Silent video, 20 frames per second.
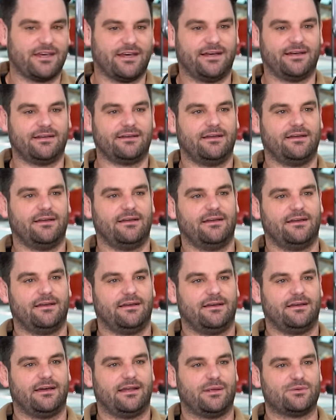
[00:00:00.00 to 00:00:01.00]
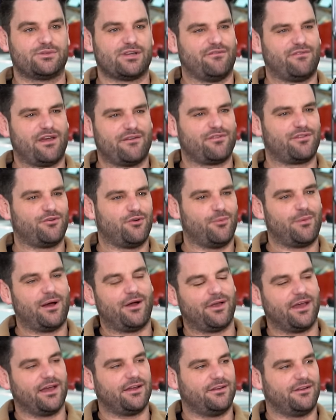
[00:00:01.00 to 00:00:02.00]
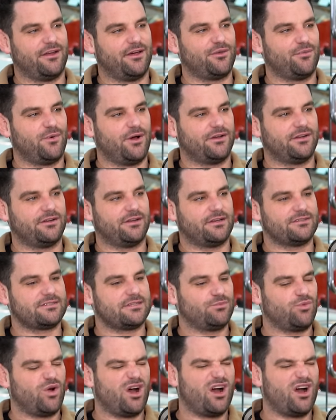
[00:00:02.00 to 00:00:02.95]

there. He was like, have you ever thought about getting another one? And I said,